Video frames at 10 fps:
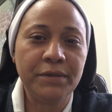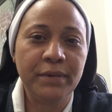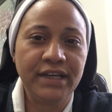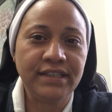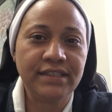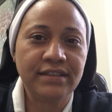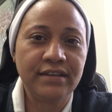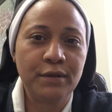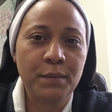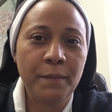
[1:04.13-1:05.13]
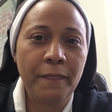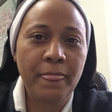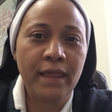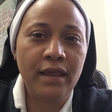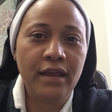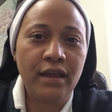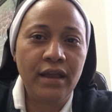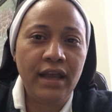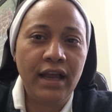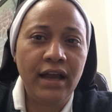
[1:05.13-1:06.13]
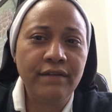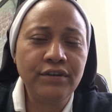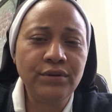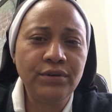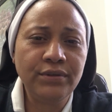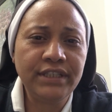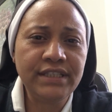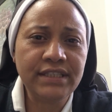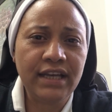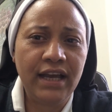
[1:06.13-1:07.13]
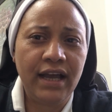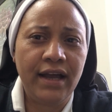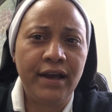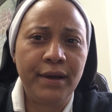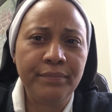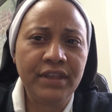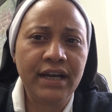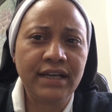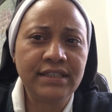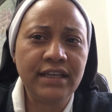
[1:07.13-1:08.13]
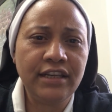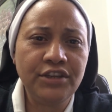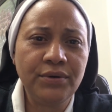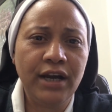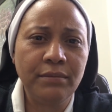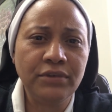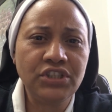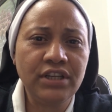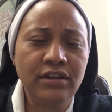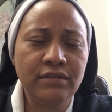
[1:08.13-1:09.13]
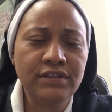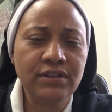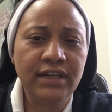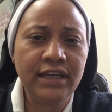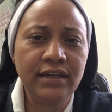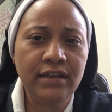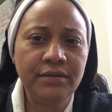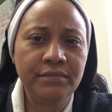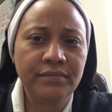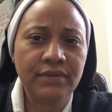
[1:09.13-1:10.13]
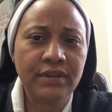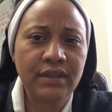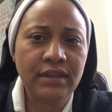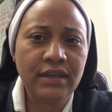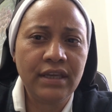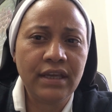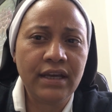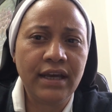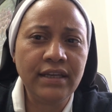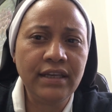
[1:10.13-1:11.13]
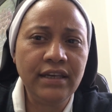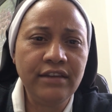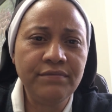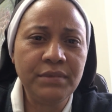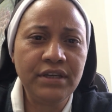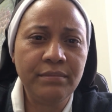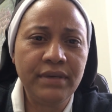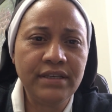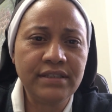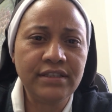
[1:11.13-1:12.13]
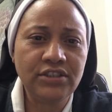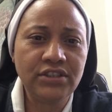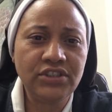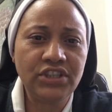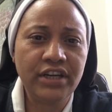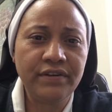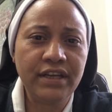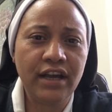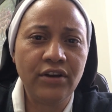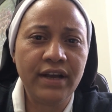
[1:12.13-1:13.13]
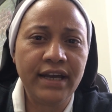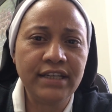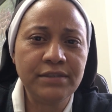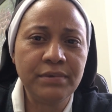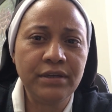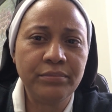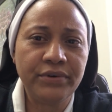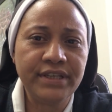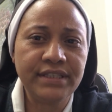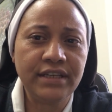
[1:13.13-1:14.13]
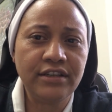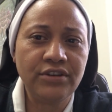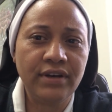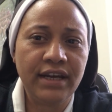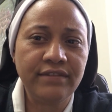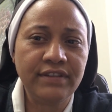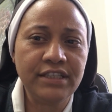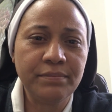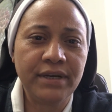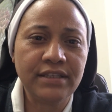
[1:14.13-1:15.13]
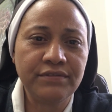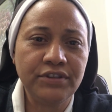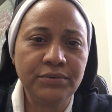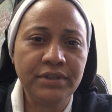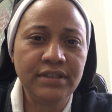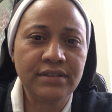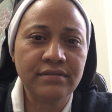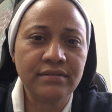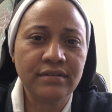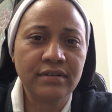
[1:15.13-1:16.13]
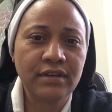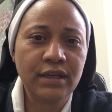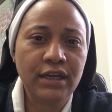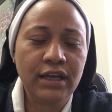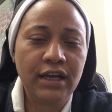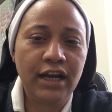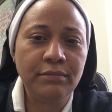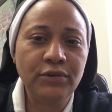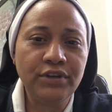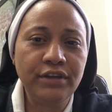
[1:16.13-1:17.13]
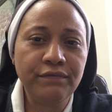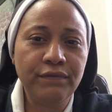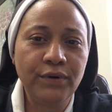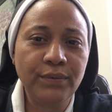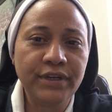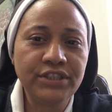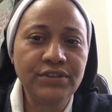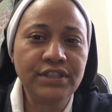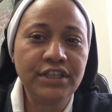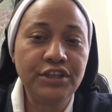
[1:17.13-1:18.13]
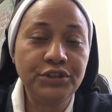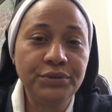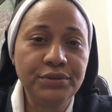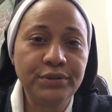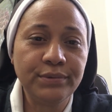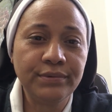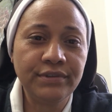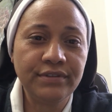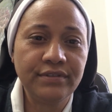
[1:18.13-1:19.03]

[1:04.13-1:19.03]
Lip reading: Mass. Have you noticed God telling you how much He loves you lately? Kindly leave me a message sharing how God is being present in your life these past few weeks. I'm looking forward to seeing you soon.